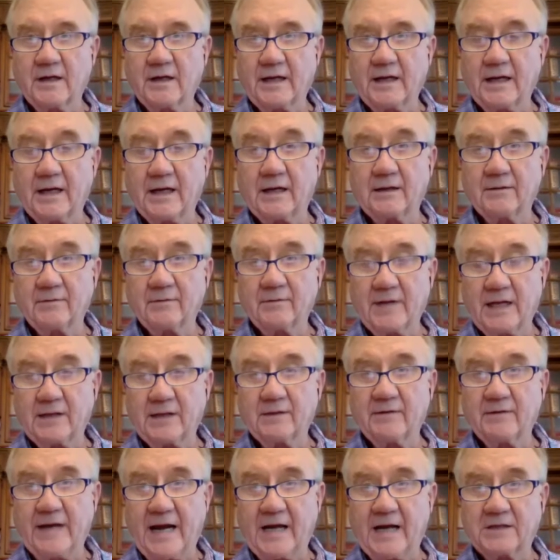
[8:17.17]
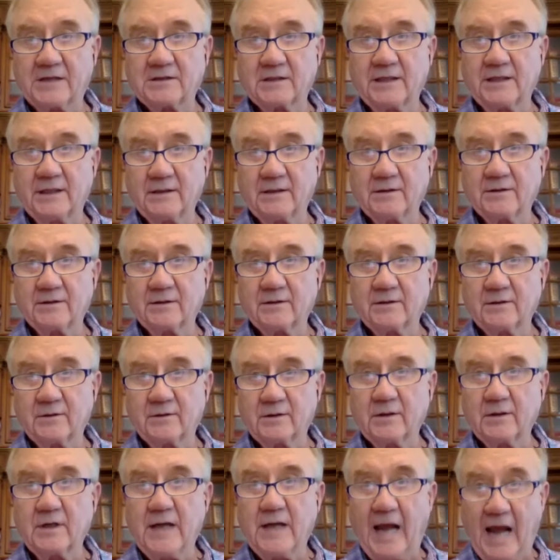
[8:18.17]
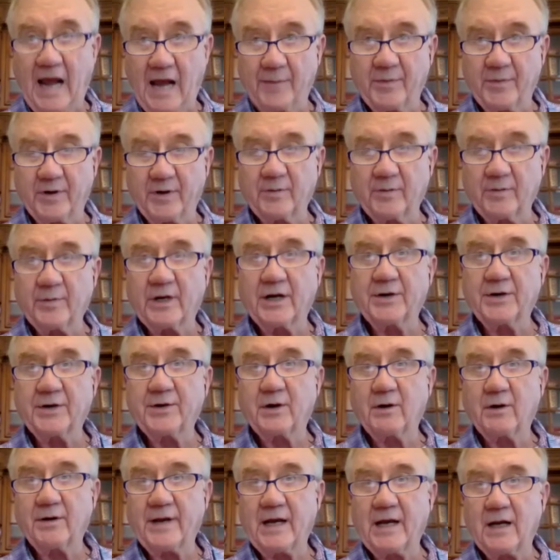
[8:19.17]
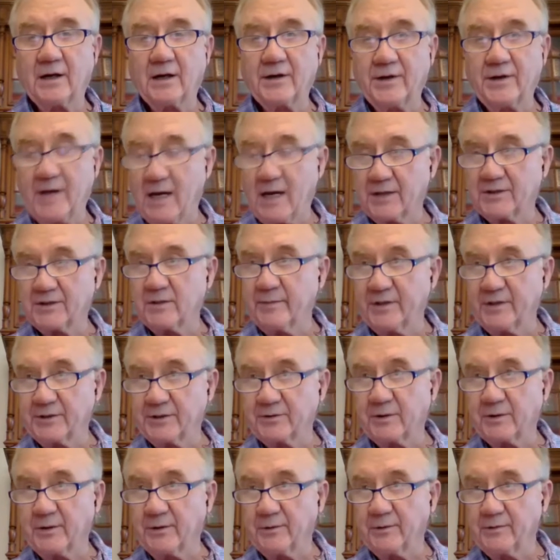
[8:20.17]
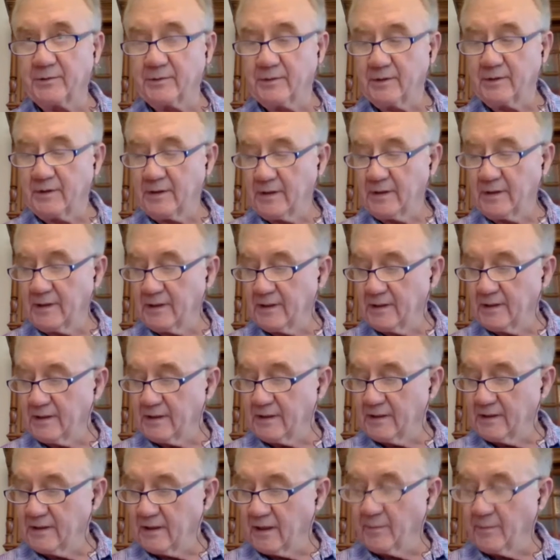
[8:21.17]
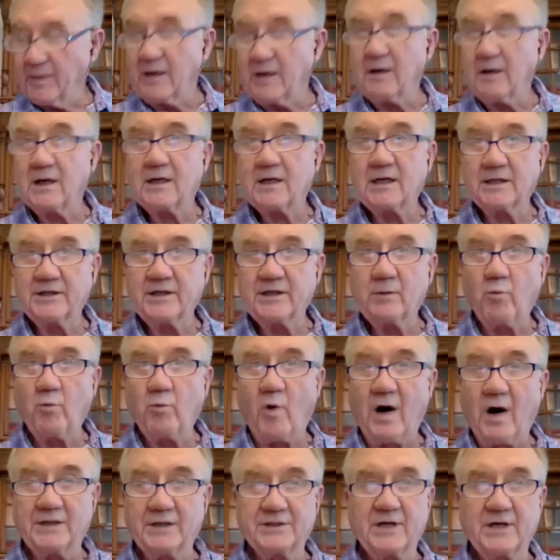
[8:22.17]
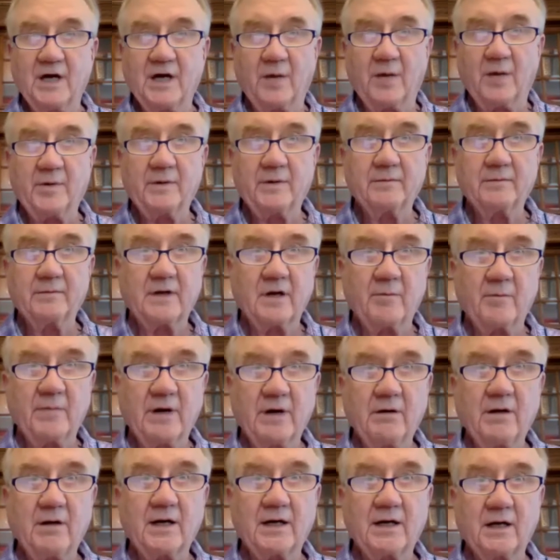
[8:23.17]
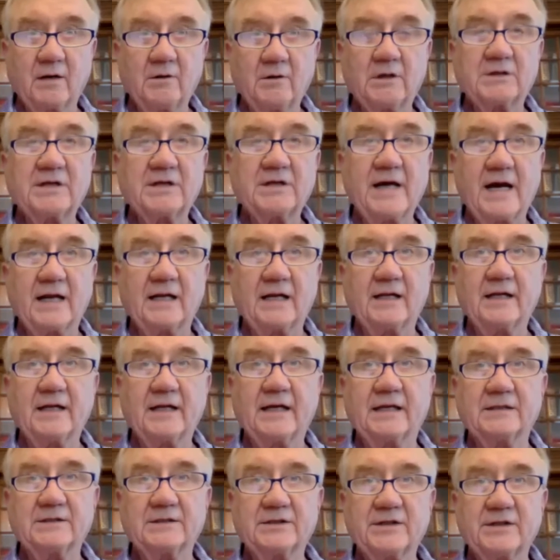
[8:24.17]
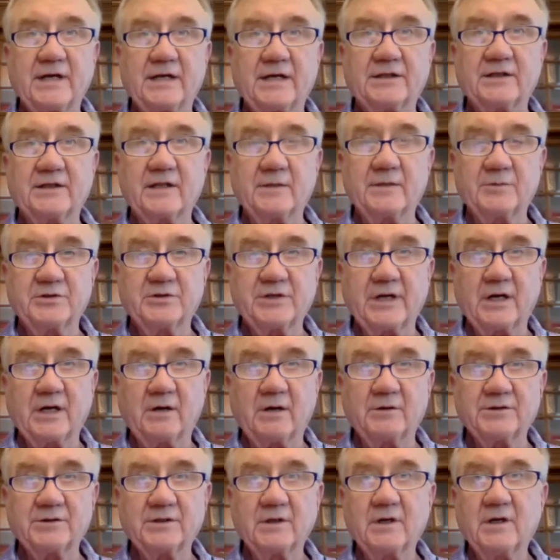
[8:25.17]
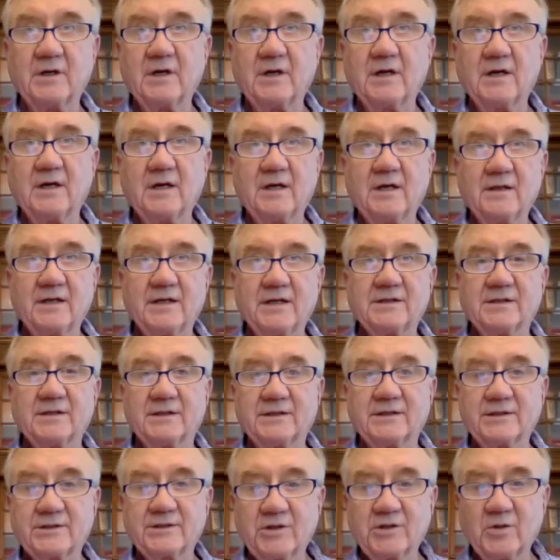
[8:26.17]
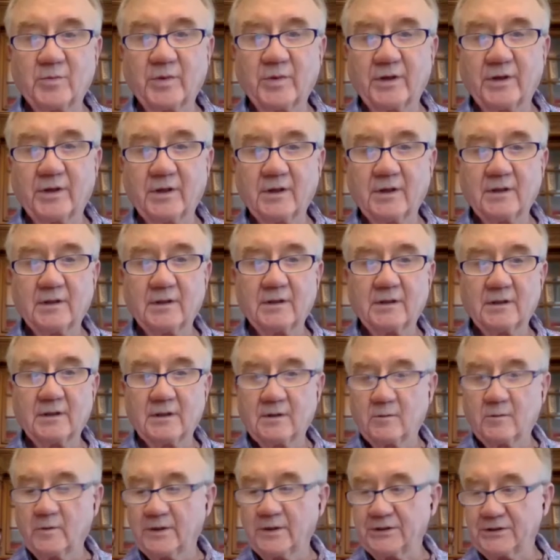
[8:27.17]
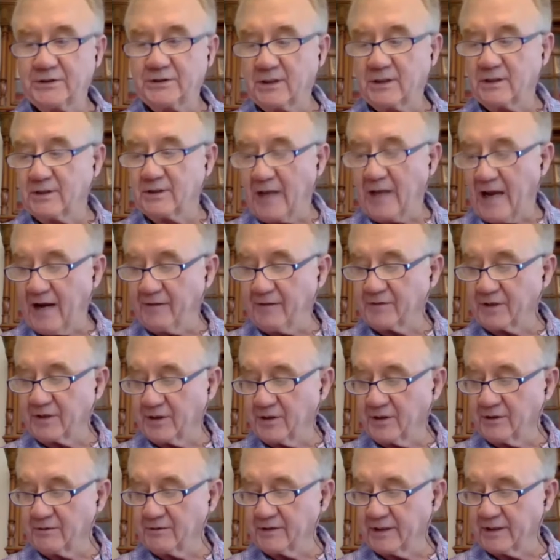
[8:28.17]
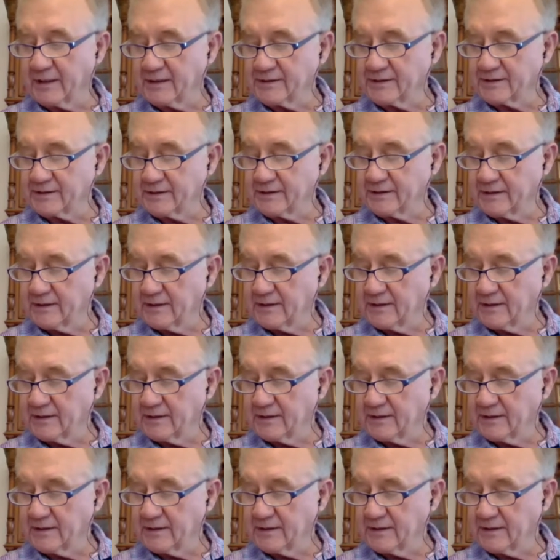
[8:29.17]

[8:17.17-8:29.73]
And that actually happened, but it turned out not to be true. America did wise up. America looked at it and said to themselves, this is stupid. We shouldn't have to do this.